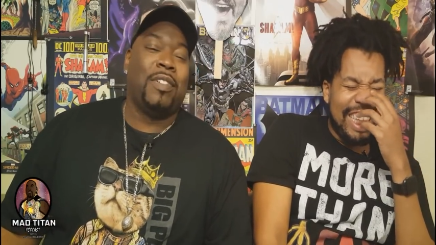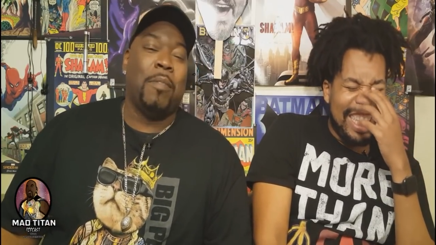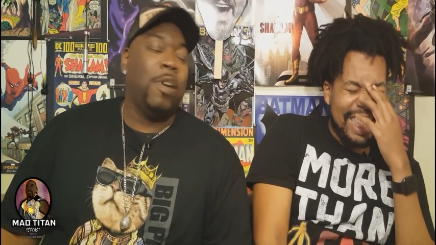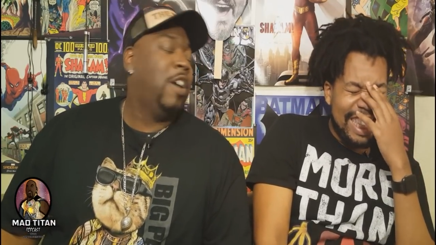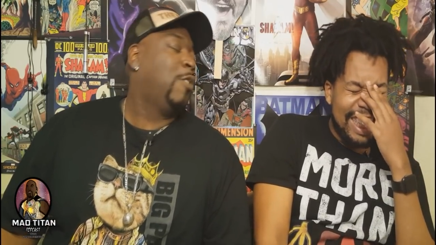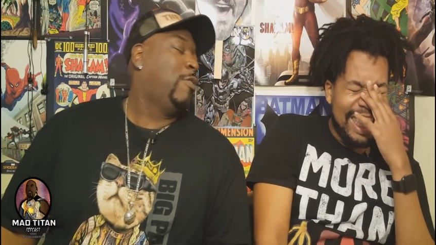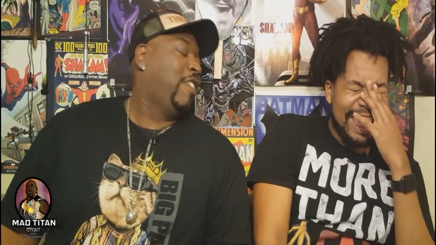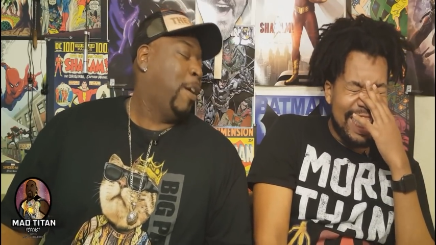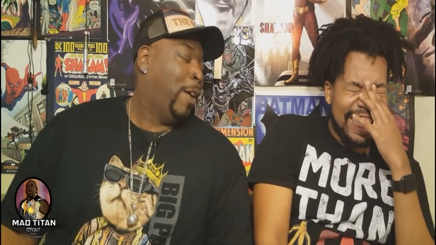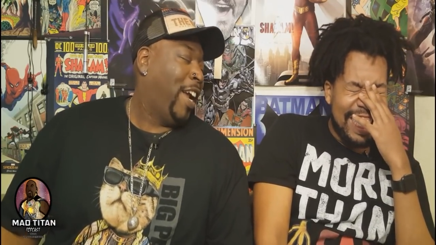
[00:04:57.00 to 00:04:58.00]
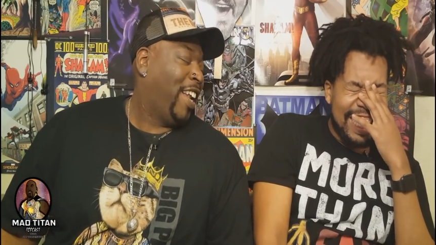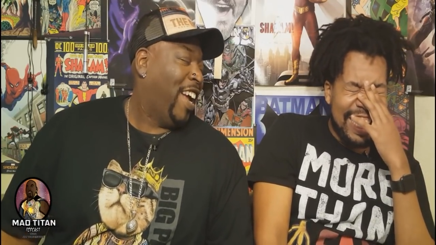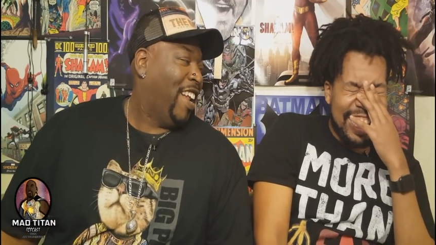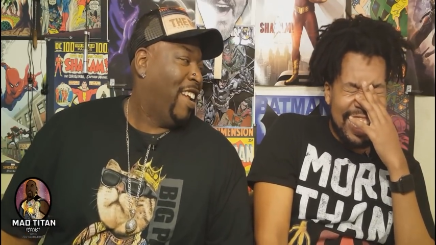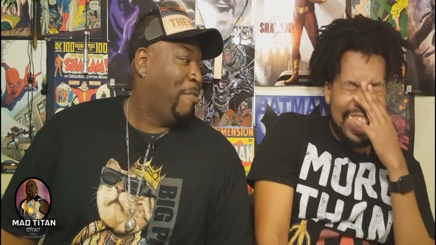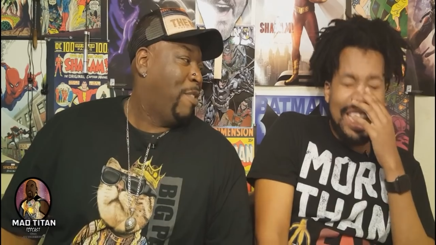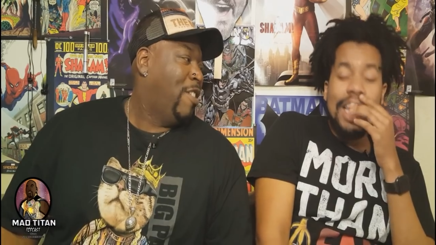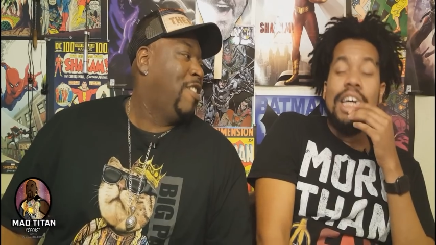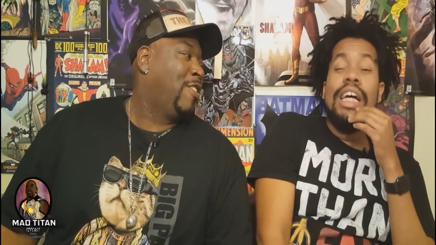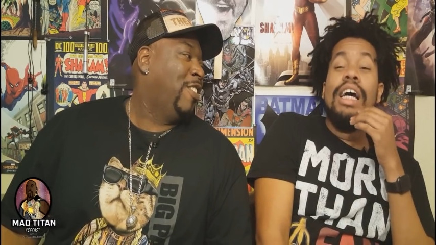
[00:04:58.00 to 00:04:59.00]
Speaker 1: and say, my uncle sound like that. That's my
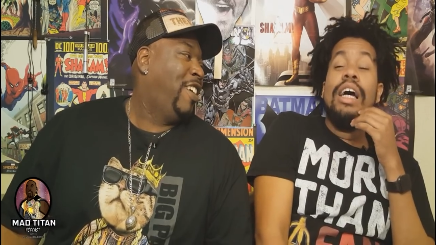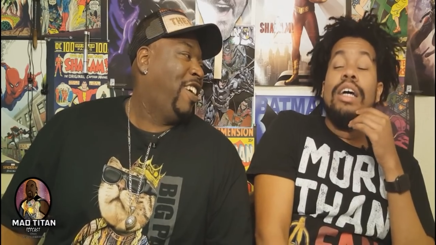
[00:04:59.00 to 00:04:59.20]
uncle.